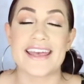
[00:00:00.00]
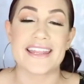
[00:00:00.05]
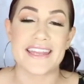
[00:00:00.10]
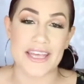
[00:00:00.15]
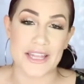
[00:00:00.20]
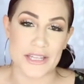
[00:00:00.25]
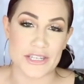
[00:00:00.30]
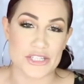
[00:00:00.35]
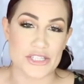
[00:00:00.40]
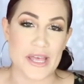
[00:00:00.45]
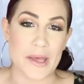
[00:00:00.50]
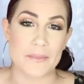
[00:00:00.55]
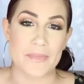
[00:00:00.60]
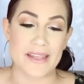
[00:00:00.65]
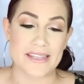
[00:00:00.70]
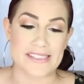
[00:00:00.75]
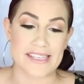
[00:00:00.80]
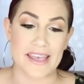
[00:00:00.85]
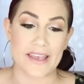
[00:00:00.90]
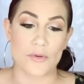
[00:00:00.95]
In English, that
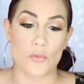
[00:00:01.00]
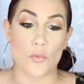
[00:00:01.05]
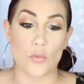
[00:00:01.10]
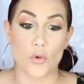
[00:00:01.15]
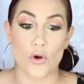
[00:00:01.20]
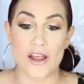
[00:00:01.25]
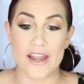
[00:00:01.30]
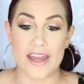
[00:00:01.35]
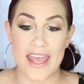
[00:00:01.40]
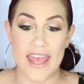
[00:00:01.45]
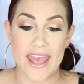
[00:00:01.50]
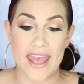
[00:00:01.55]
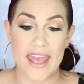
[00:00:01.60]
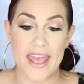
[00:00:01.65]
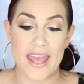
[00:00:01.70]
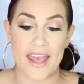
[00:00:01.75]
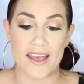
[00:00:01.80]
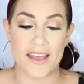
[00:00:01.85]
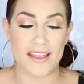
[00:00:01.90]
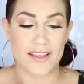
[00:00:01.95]
means like what
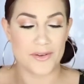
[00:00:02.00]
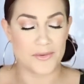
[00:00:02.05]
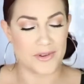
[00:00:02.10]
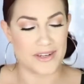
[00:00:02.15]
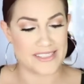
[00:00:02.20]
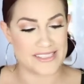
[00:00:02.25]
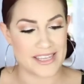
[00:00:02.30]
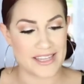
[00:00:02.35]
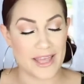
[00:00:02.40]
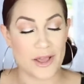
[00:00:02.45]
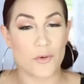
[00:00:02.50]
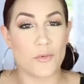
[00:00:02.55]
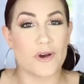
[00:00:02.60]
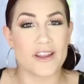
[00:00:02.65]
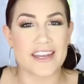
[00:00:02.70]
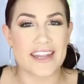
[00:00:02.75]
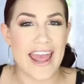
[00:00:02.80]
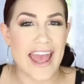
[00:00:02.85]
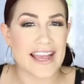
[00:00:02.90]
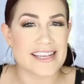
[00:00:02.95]

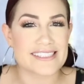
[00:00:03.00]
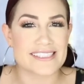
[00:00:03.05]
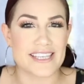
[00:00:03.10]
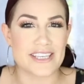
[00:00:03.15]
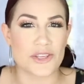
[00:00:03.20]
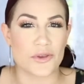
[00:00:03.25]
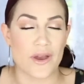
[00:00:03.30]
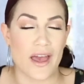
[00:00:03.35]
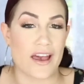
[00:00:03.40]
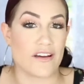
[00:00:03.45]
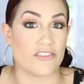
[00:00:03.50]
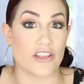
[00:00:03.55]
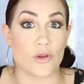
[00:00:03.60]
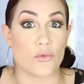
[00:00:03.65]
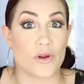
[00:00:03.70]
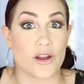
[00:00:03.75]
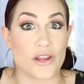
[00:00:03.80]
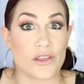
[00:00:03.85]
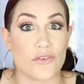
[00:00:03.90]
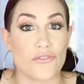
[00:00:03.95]
an accent you have, like
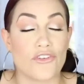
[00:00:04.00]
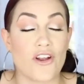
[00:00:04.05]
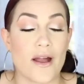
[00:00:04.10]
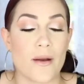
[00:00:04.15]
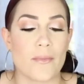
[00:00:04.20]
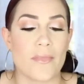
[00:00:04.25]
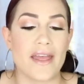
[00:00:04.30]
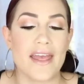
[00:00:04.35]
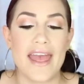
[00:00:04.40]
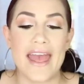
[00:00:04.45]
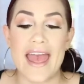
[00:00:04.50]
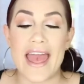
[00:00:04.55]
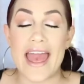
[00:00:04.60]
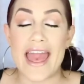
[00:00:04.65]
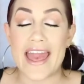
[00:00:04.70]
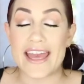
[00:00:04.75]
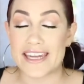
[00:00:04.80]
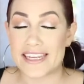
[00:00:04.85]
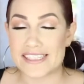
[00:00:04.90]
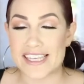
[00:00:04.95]
where are you from?
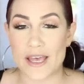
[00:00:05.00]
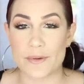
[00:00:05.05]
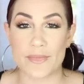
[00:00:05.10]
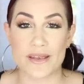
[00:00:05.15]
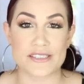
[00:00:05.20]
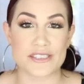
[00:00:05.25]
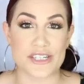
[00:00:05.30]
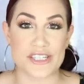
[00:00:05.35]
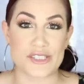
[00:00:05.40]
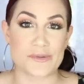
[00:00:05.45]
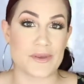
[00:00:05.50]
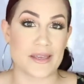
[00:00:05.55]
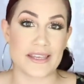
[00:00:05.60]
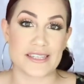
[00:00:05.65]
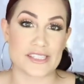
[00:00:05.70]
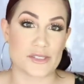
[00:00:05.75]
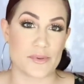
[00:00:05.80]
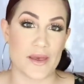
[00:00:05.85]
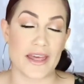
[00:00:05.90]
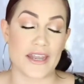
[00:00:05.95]
Anytime I start
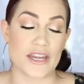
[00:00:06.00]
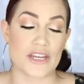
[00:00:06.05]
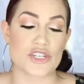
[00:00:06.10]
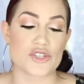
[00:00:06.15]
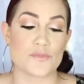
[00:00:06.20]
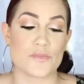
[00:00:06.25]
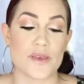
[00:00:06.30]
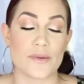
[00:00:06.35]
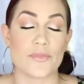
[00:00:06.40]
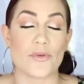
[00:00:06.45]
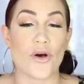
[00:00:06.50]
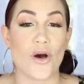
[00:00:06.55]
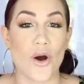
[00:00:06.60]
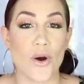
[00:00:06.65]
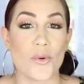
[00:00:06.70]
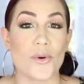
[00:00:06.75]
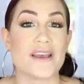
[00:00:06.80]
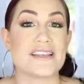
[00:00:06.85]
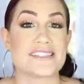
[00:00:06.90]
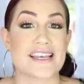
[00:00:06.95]
speaking Spanish, people
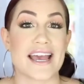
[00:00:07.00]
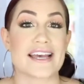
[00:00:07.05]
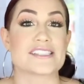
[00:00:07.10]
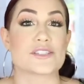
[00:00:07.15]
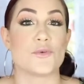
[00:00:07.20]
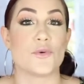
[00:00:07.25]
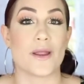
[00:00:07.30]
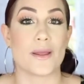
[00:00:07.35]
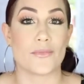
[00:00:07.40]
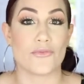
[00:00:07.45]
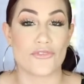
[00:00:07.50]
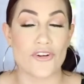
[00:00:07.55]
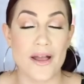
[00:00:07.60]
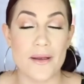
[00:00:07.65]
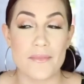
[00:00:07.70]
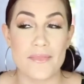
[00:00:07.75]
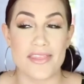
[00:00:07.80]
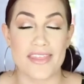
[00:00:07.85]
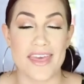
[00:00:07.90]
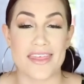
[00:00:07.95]
always ask where I'm
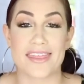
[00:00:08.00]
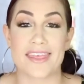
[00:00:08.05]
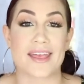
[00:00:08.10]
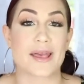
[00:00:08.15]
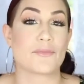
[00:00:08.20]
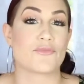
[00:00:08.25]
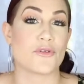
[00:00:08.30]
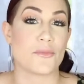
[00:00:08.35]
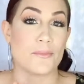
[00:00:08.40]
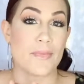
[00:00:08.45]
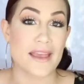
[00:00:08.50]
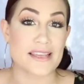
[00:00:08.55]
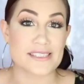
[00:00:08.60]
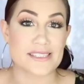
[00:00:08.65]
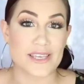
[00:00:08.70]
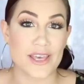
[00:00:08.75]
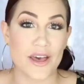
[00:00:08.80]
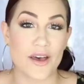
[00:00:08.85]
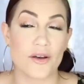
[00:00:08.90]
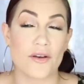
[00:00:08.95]
from. They think I'm from
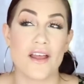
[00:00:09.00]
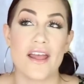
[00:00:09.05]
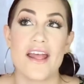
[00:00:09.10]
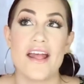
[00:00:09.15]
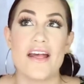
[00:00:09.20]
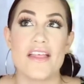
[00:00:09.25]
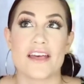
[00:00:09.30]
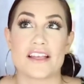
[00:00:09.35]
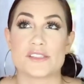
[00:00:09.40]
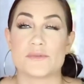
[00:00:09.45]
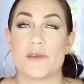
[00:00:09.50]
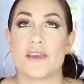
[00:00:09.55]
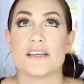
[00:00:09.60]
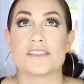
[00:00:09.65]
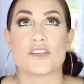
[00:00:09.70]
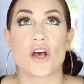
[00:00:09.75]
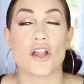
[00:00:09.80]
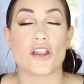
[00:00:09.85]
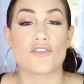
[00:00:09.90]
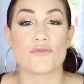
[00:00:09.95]
Mexico. That's
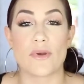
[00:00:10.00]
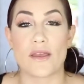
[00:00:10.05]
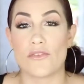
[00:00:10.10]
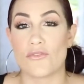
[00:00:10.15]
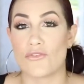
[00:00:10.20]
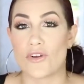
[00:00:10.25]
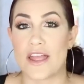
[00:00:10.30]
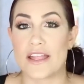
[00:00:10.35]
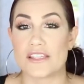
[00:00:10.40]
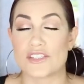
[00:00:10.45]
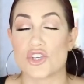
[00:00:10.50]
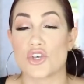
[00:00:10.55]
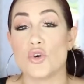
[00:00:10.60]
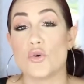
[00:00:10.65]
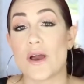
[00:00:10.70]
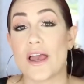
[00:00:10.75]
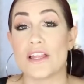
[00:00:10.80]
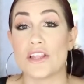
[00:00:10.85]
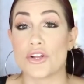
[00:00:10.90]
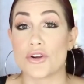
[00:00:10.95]
because all of my friends
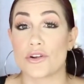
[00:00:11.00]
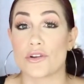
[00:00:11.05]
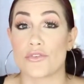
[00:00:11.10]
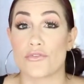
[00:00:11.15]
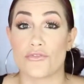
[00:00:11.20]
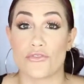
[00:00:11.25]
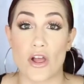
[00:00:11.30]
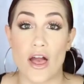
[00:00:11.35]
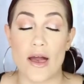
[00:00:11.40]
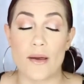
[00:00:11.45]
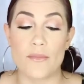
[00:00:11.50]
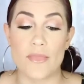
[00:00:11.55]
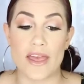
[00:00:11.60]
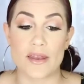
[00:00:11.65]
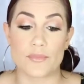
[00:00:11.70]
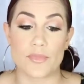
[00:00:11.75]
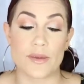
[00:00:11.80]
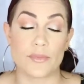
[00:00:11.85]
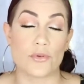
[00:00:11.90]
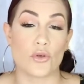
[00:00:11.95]
who I learned from
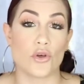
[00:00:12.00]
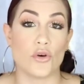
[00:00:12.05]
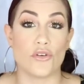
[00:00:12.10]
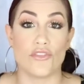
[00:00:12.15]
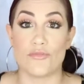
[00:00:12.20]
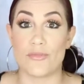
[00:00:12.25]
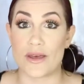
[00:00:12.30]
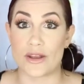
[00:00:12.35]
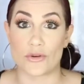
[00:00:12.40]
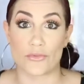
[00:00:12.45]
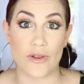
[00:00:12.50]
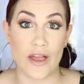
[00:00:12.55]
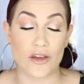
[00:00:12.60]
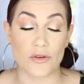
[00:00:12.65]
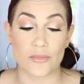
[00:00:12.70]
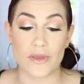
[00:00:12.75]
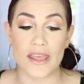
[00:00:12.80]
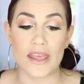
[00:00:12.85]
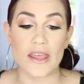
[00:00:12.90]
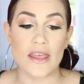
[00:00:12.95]
and people who have been
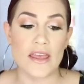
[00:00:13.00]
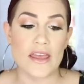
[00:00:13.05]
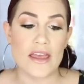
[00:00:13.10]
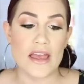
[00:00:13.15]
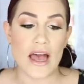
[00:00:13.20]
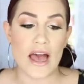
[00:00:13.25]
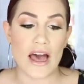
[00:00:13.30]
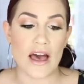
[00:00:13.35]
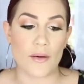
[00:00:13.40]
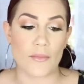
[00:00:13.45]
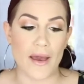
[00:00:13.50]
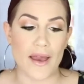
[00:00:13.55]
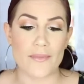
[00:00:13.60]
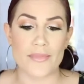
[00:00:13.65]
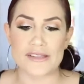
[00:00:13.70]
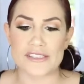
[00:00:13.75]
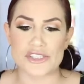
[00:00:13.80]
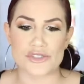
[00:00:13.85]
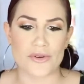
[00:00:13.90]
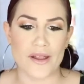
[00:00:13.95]
around me, I've
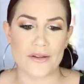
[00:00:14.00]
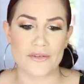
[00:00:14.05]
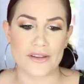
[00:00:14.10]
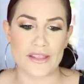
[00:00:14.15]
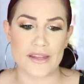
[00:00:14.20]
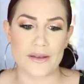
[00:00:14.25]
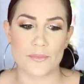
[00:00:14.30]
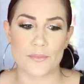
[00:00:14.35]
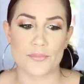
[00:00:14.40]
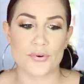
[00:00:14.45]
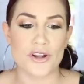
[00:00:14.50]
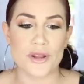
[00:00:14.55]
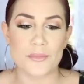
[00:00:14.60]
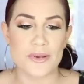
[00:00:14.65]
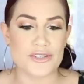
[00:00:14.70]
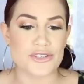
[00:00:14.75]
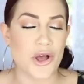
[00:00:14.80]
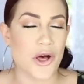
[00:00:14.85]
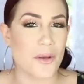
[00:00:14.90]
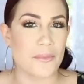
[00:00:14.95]
been surrounded, pretty
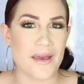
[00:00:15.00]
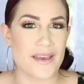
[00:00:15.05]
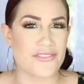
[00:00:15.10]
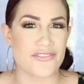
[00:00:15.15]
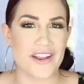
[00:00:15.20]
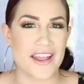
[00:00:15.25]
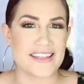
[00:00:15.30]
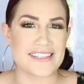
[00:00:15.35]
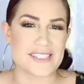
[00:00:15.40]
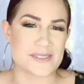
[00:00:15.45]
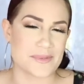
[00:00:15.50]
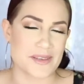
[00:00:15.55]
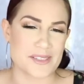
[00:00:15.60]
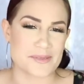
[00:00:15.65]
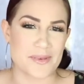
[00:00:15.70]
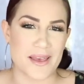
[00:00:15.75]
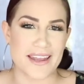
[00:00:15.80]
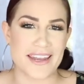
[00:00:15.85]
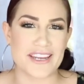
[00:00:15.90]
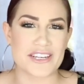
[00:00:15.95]
much all my friends speak
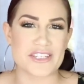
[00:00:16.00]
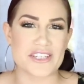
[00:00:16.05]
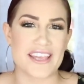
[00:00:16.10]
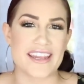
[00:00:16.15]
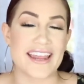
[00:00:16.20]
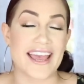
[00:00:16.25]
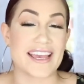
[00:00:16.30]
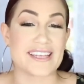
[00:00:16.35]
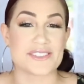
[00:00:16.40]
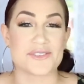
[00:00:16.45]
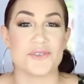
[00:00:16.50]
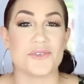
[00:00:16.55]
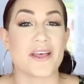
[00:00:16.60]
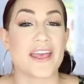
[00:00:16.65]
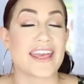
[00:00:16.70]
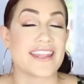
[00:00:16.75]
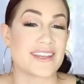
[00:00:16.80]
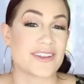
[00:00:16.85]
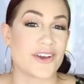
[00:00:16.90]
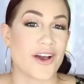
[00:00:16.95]
Spanish in high school
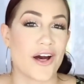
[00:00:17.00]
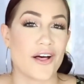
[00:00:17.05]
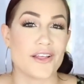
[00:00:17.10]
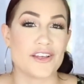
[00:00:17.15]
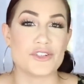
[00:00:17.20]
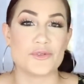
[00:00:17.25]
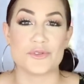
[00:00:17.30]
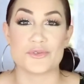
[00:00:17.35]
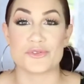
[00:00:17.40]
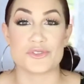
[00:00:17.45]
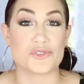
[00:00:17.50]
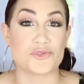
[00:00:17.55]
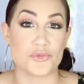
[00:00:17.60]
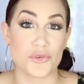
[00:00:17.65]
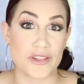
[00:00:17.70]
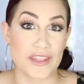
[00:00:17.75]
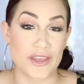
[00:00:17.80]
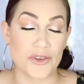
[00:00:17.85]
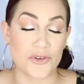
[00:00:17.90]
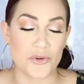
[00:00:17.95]
and in college, which was
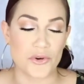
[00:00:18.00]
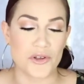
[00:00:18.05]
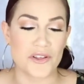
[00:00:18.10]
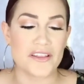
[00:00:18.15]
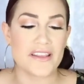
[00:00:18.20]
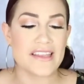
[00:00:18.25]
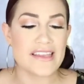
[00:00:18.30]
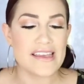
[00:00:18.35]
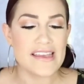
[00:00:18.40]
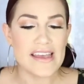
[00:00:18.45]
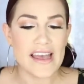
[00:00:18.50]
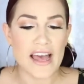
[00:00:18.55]
really cool.